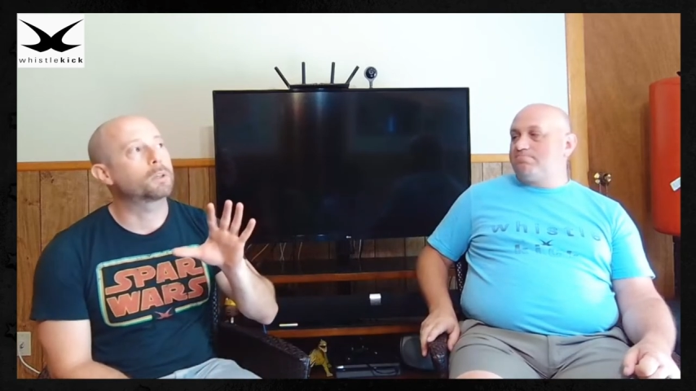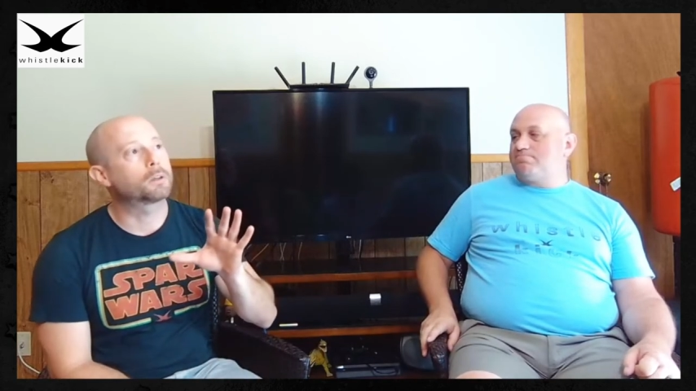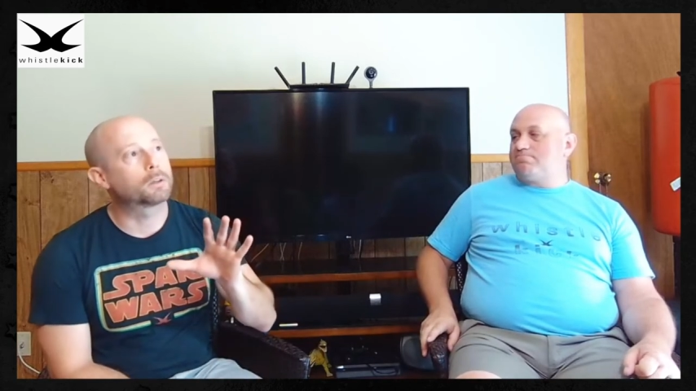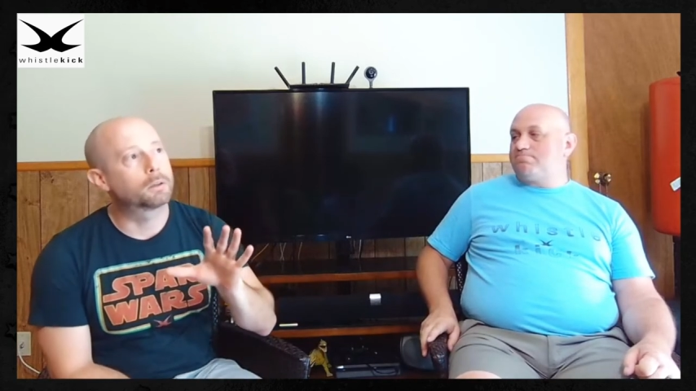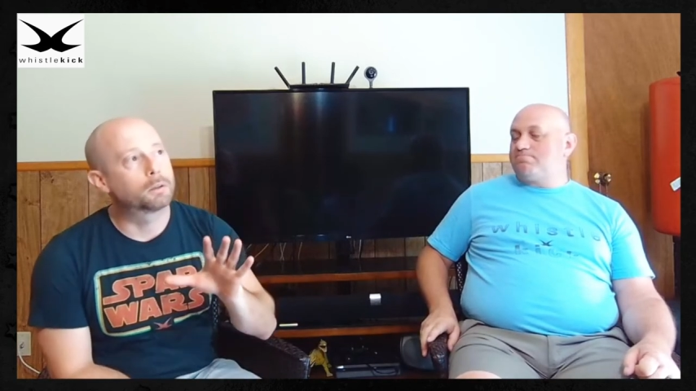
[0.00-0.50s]

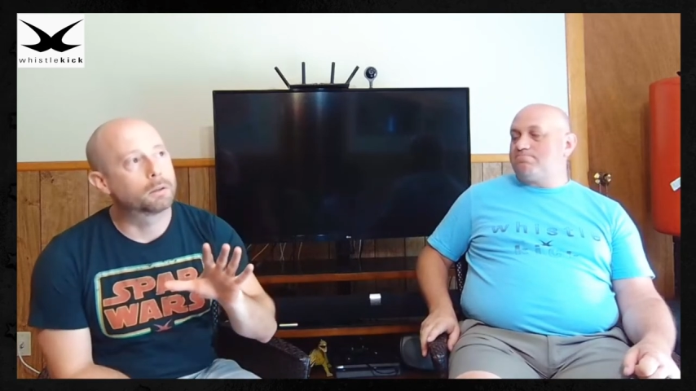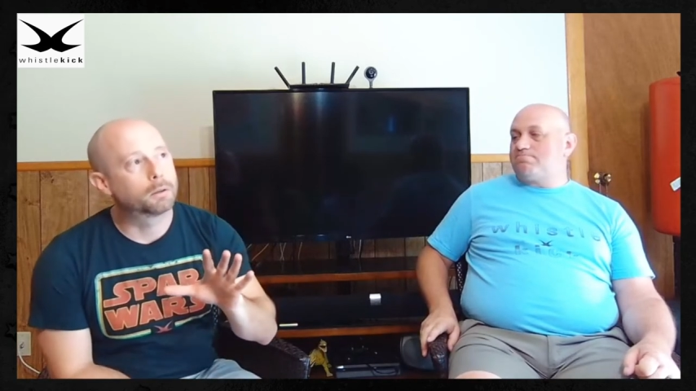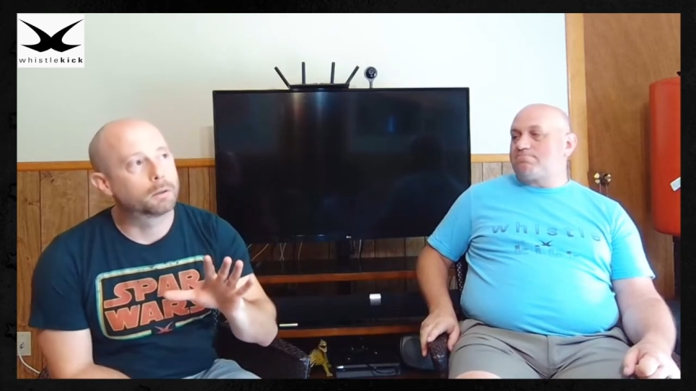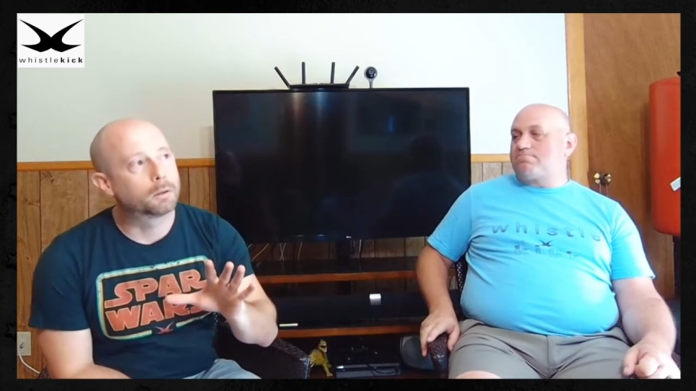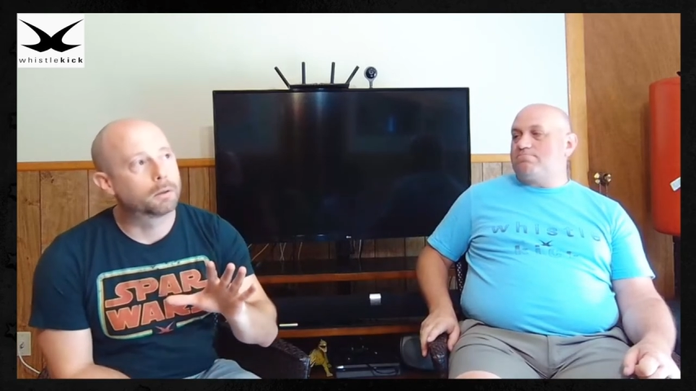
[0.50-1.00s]

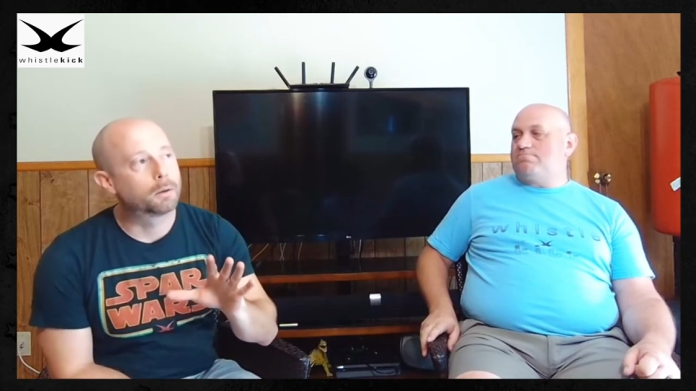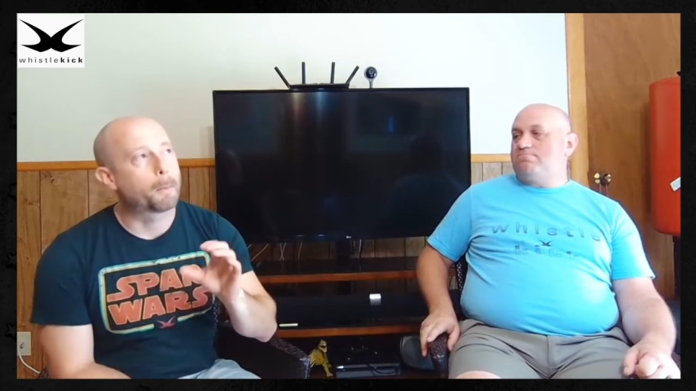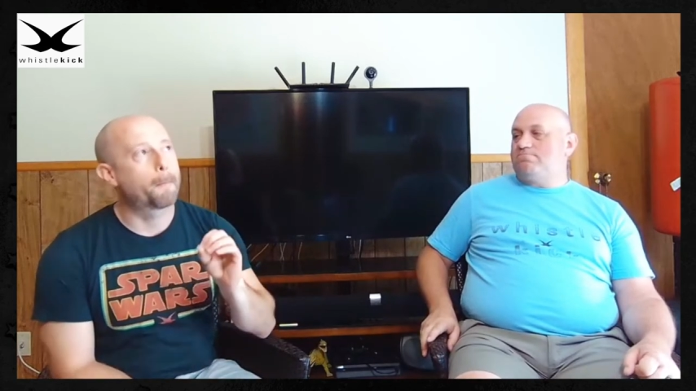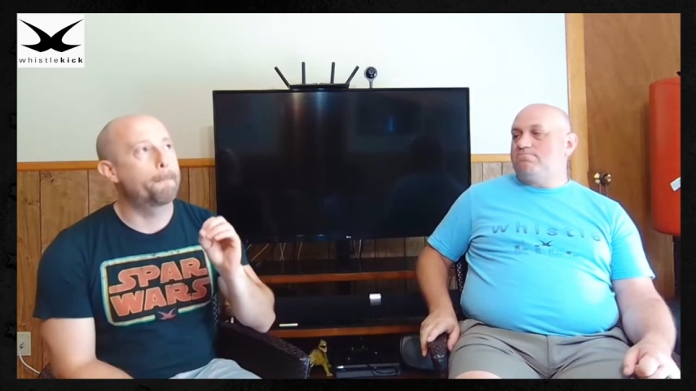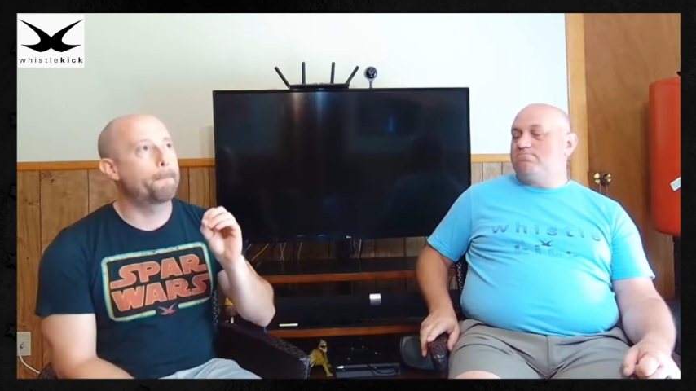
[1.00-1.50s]

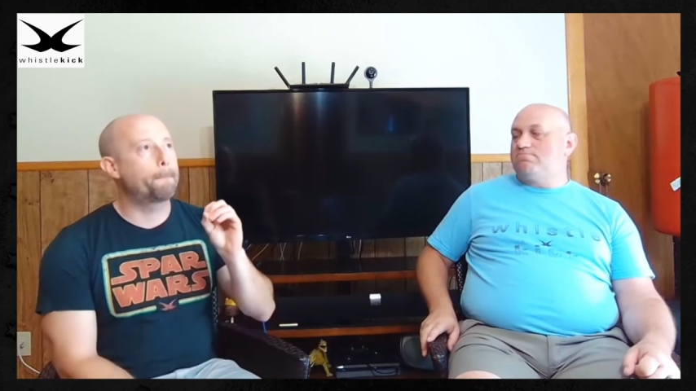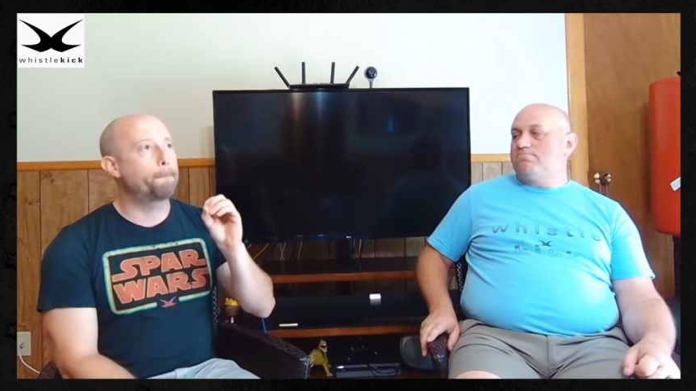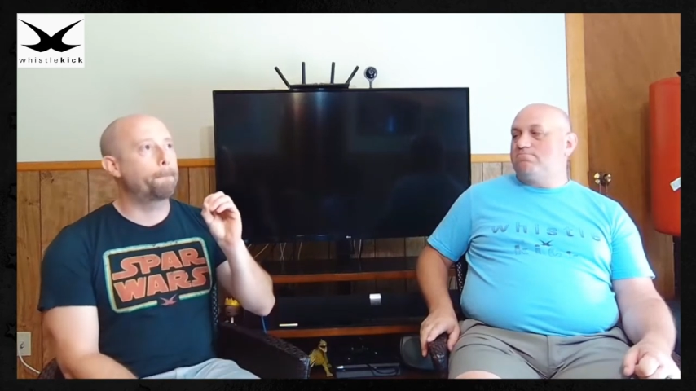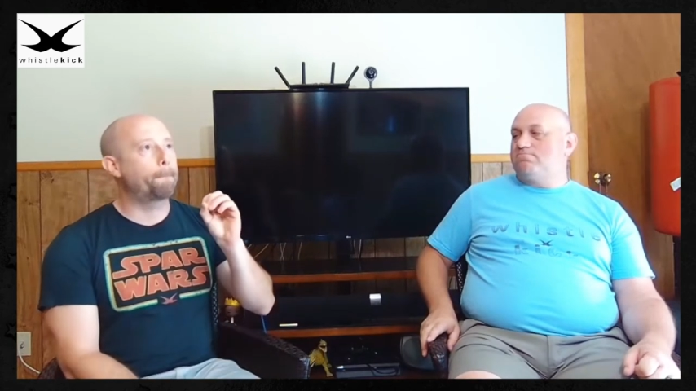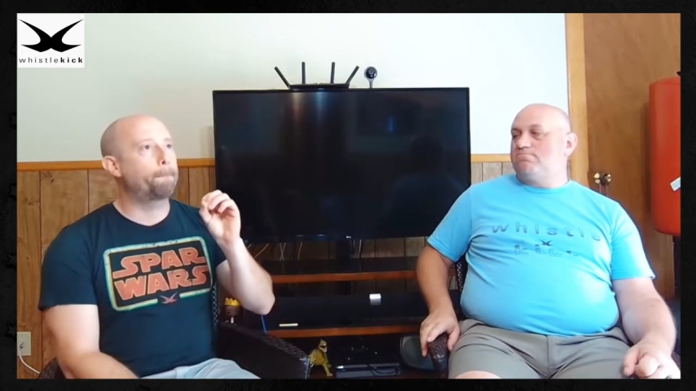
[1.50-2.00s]

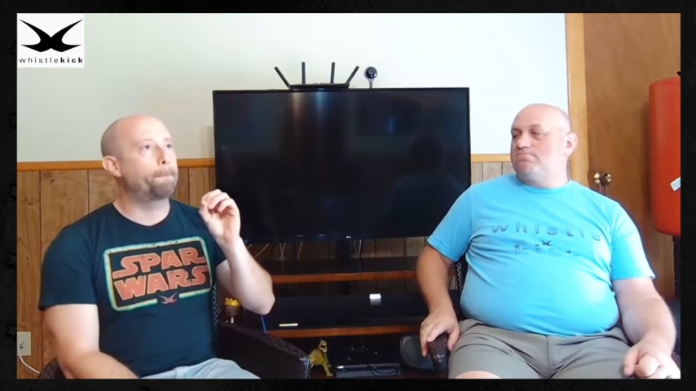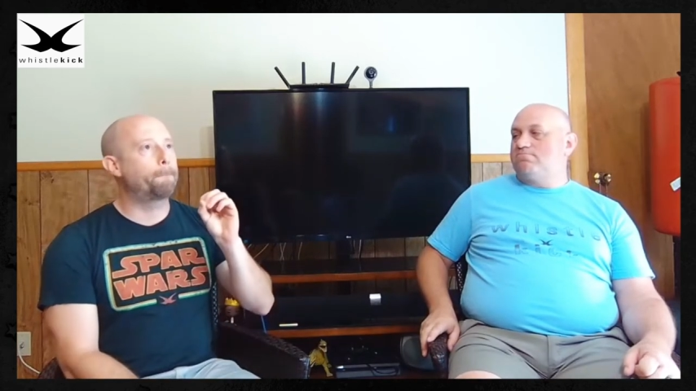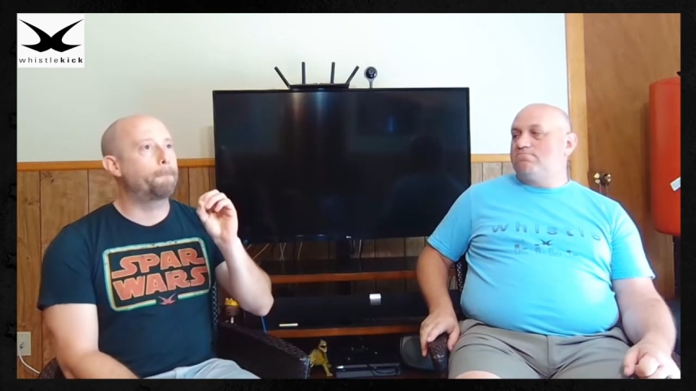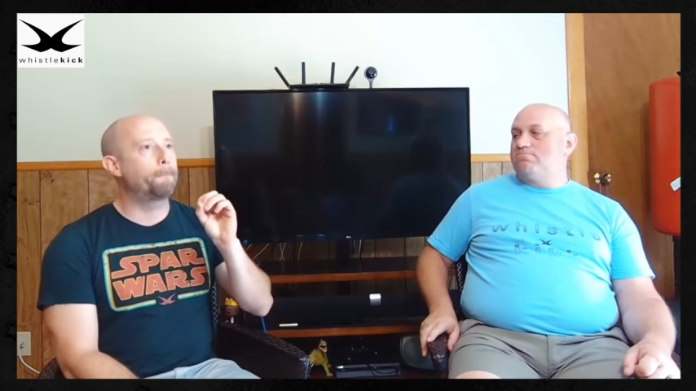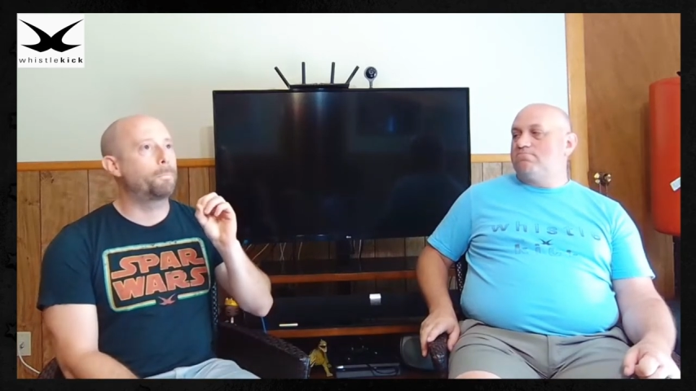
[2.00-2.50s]

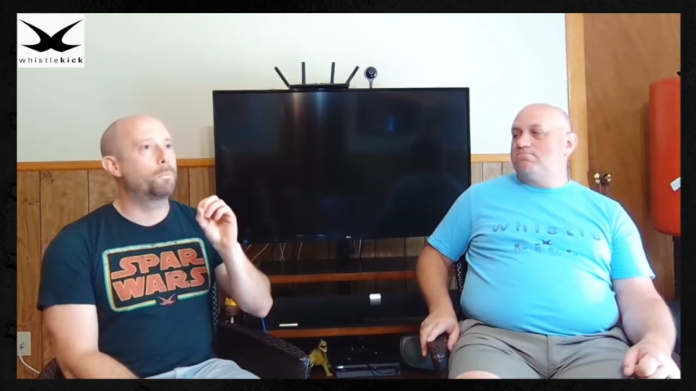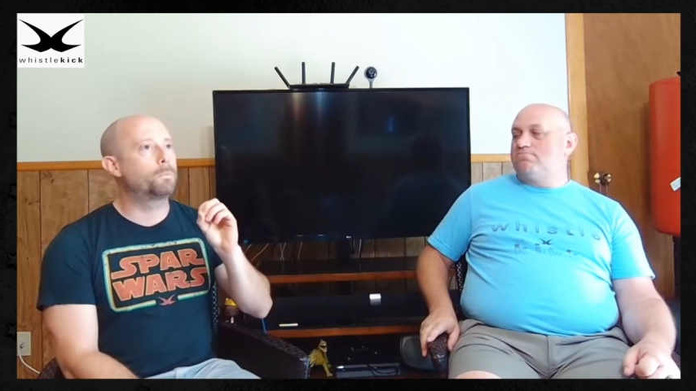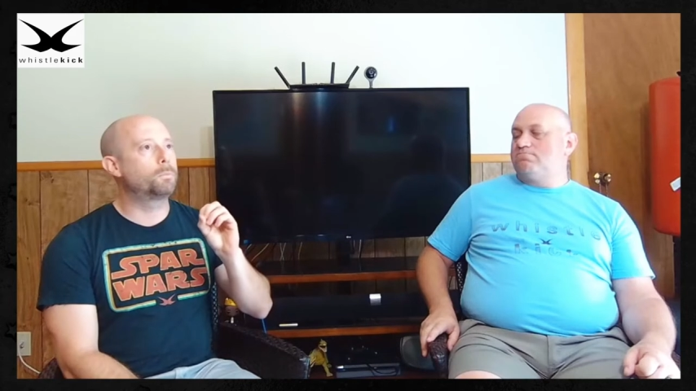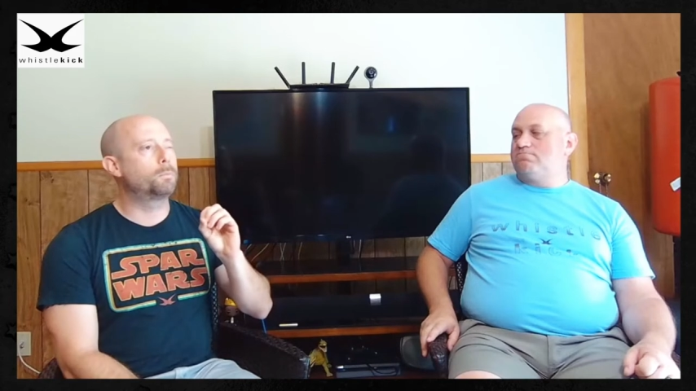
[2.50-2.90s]
[no speech]